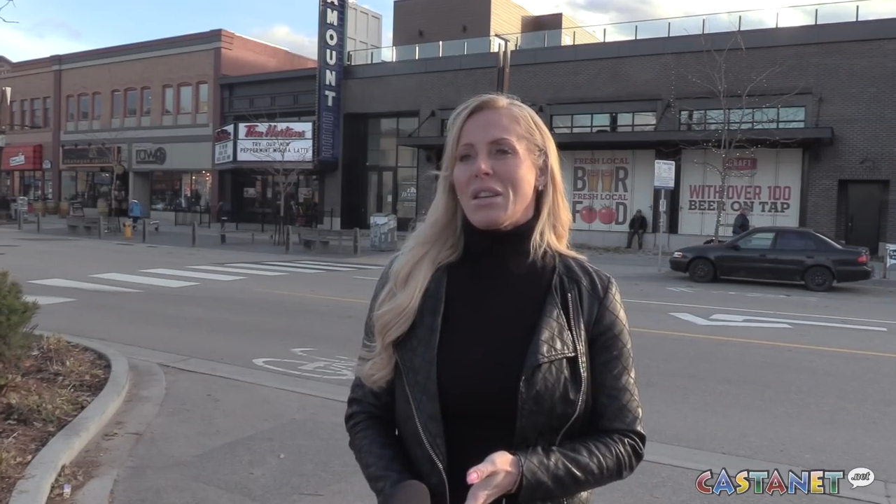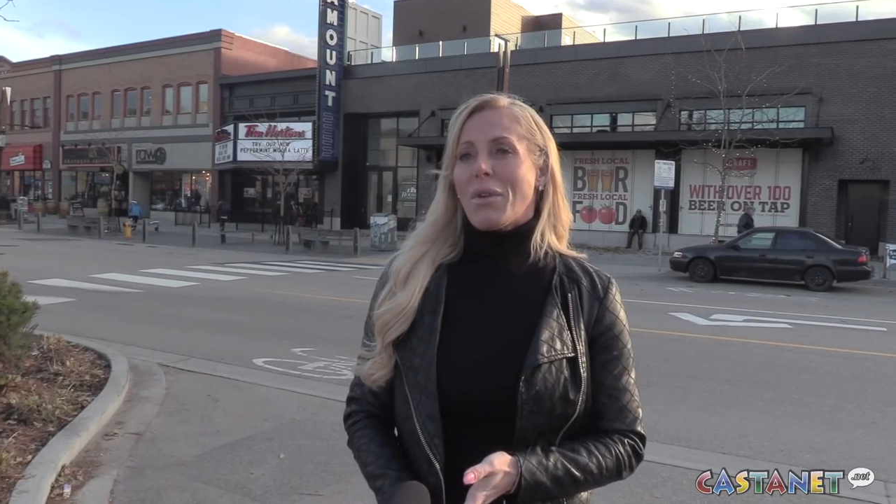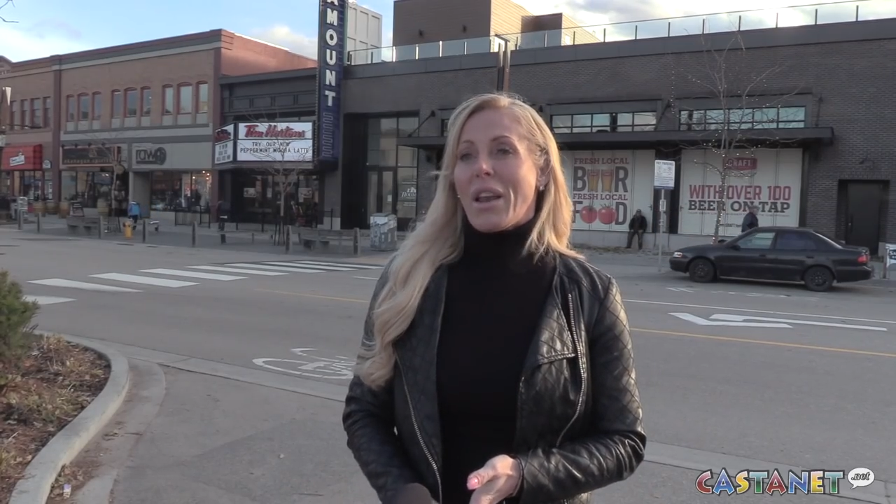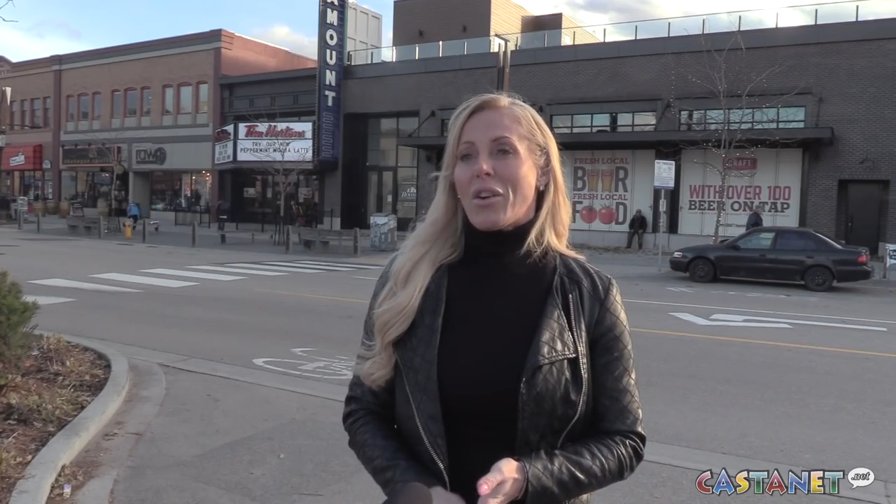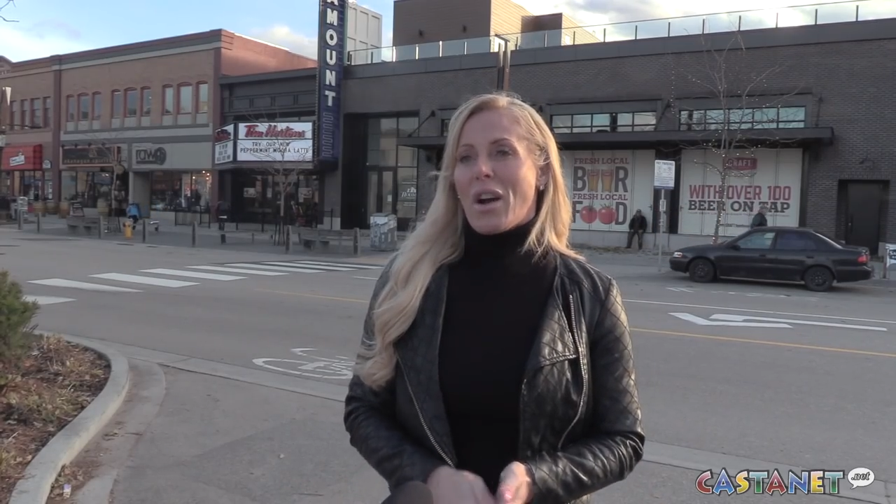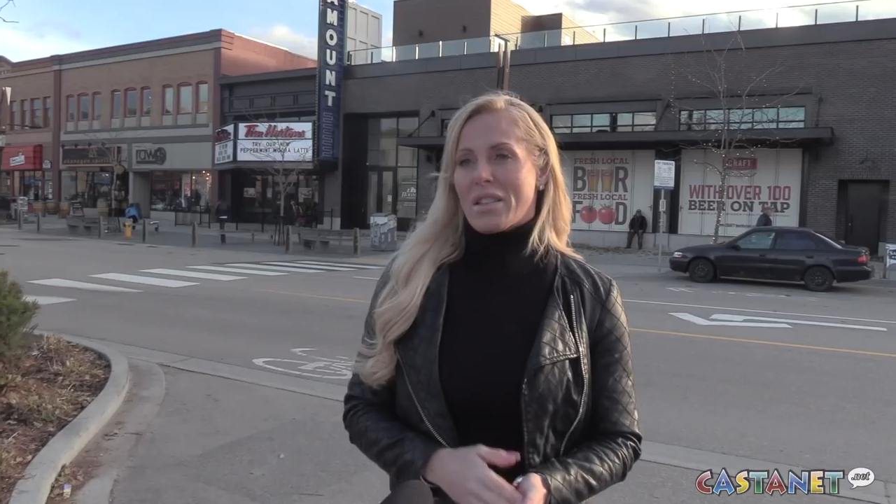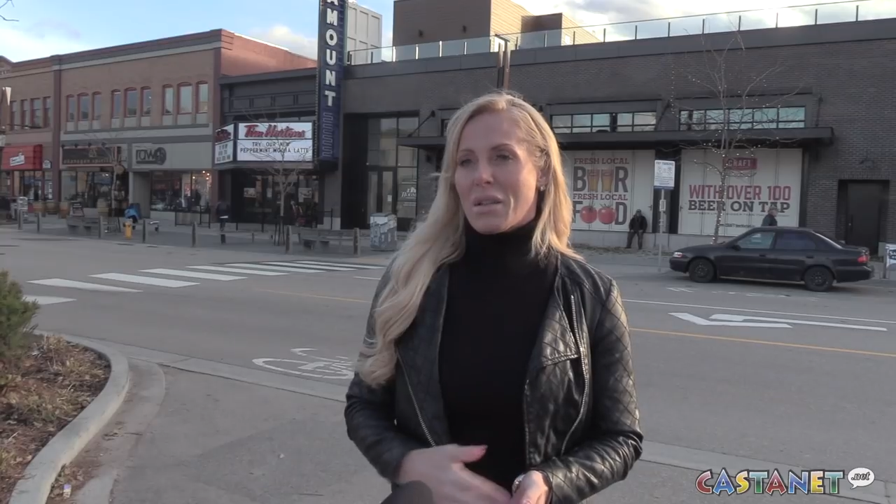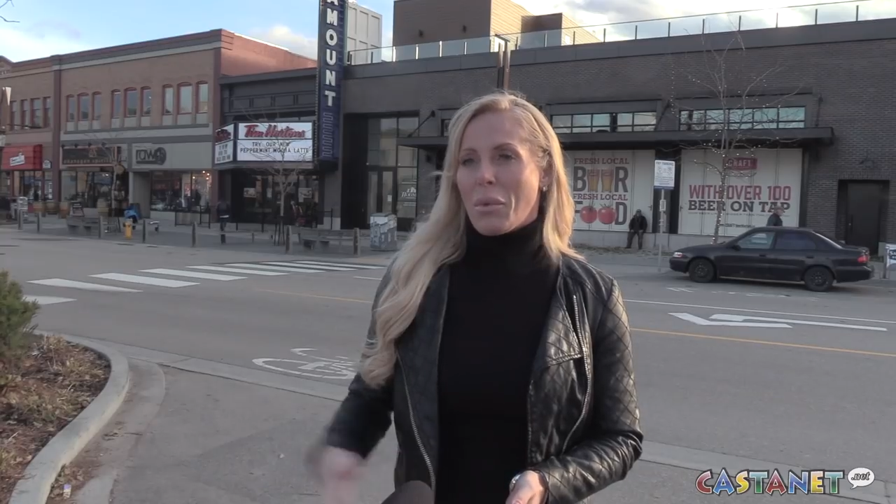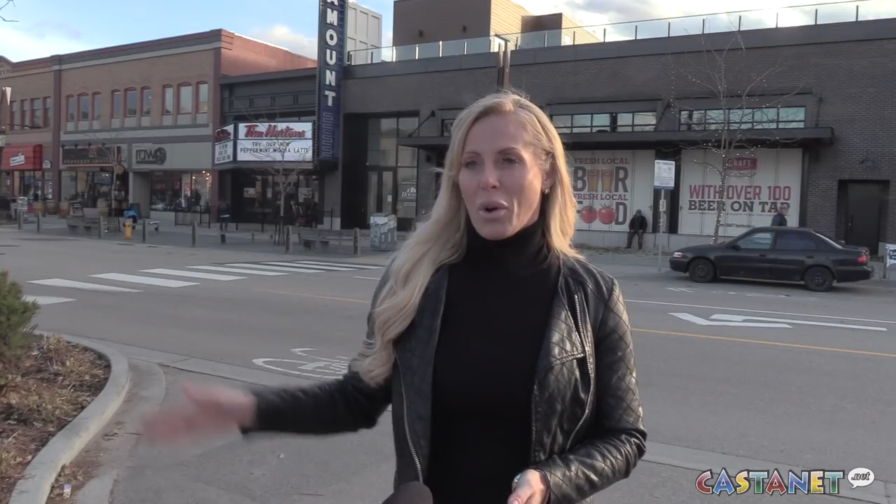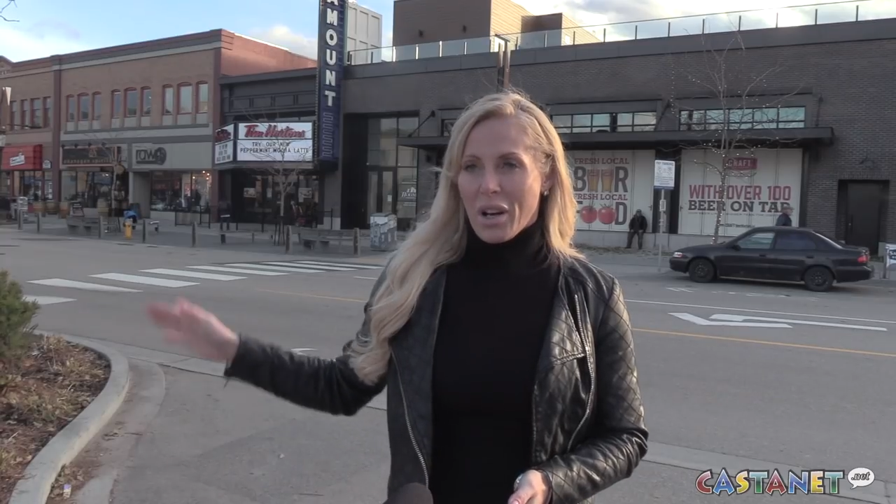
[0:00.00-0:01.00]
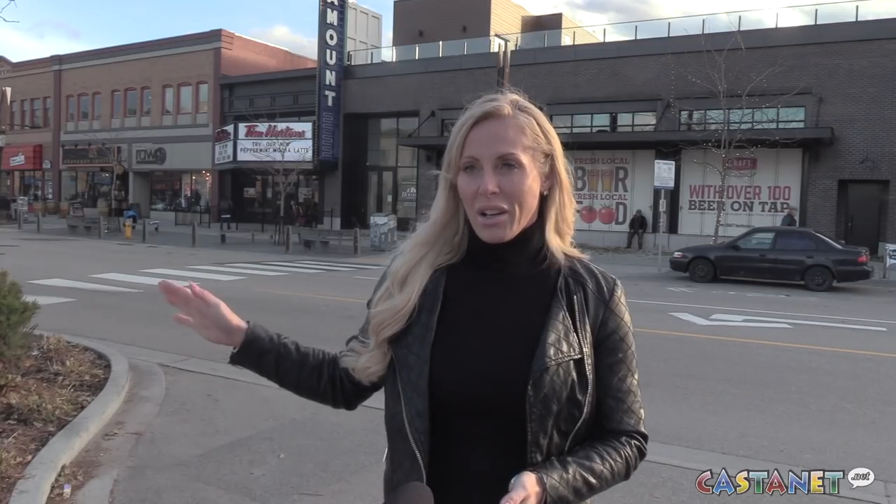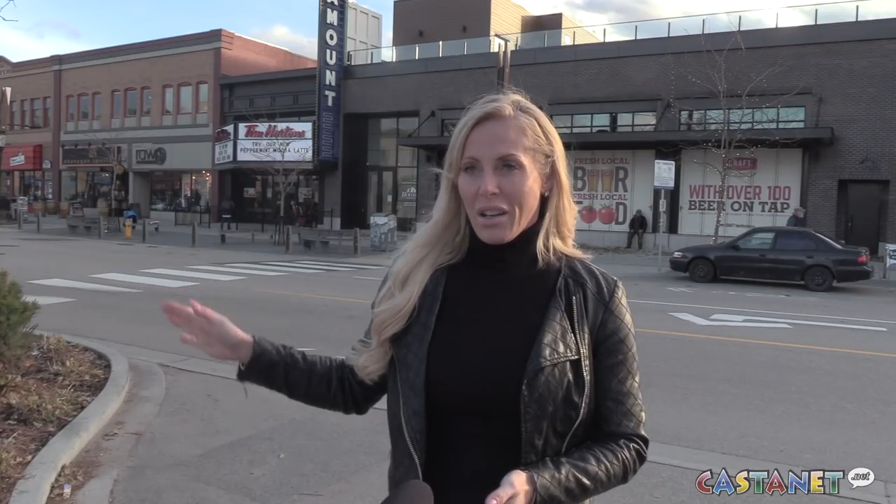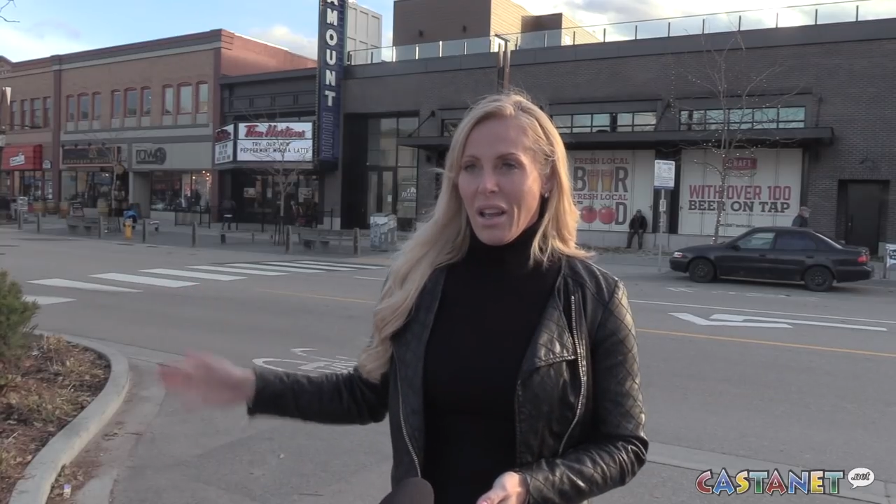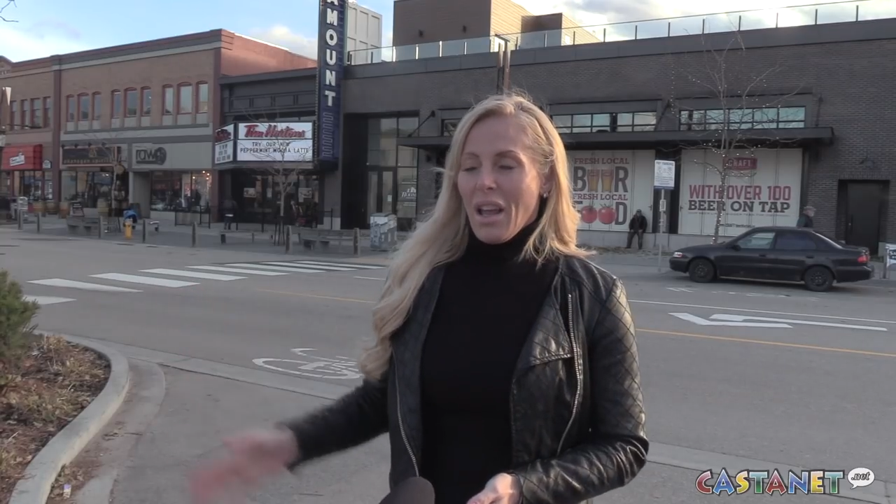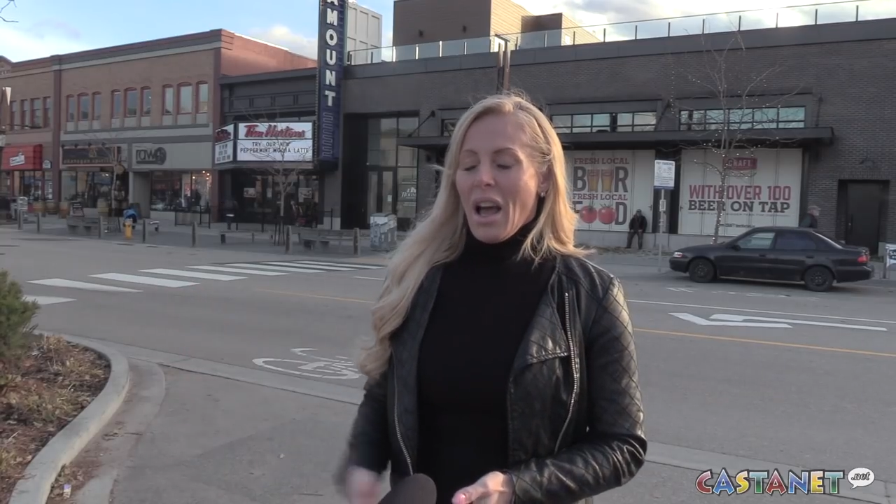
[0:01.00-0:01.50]
right across the board
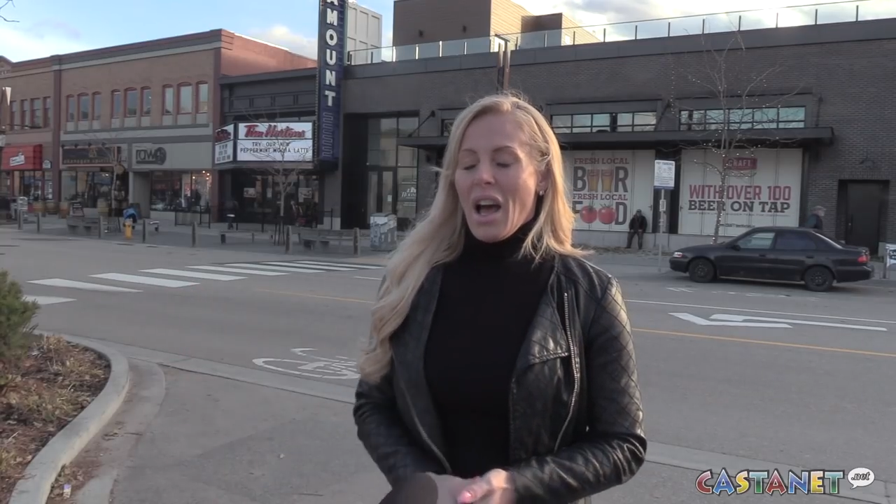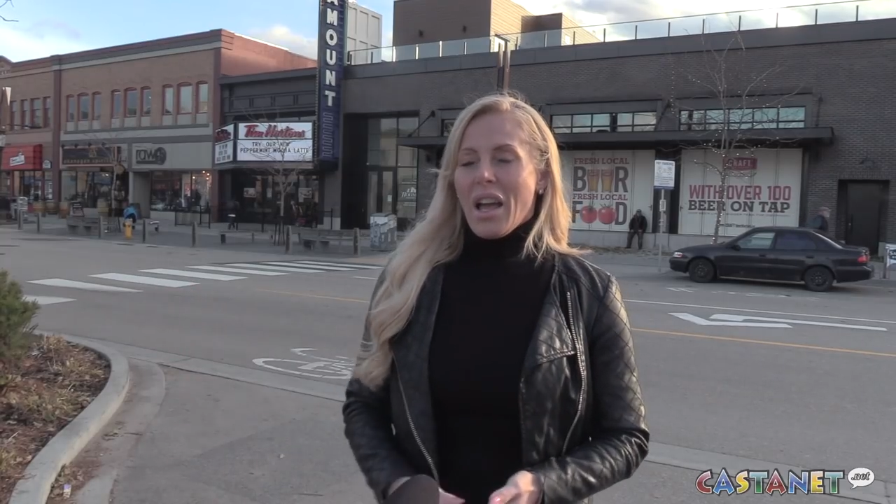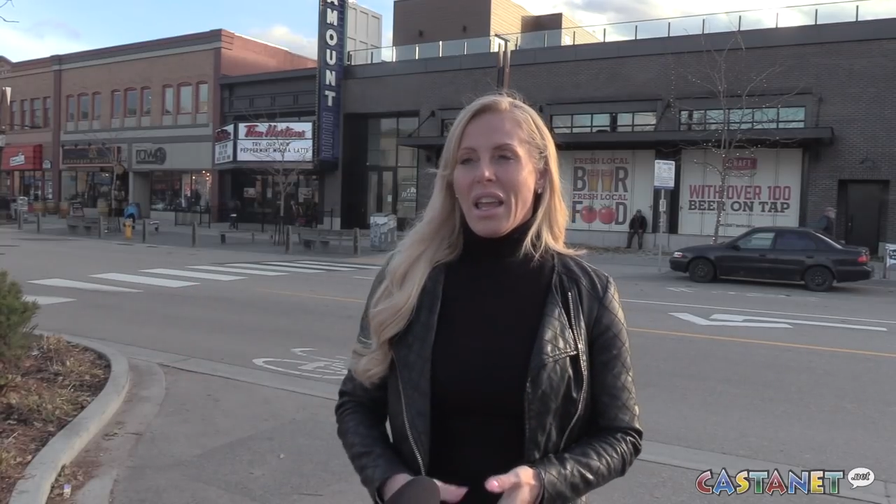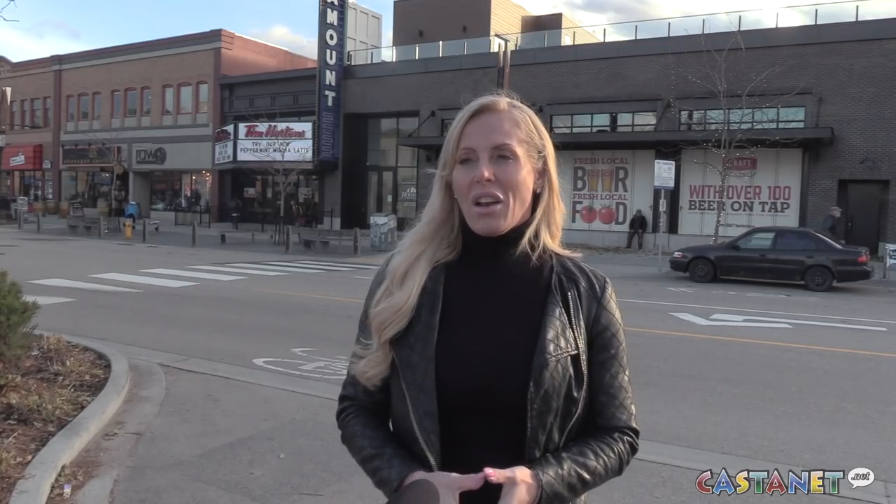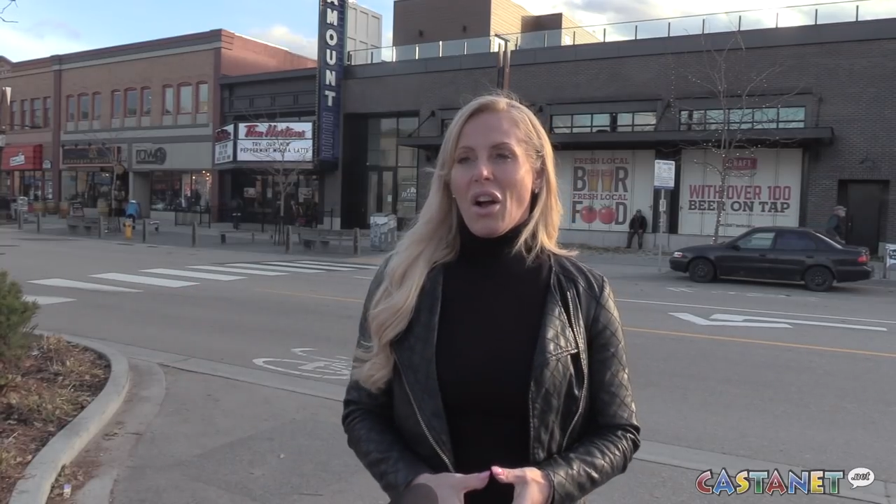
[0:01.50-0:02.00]
uh, in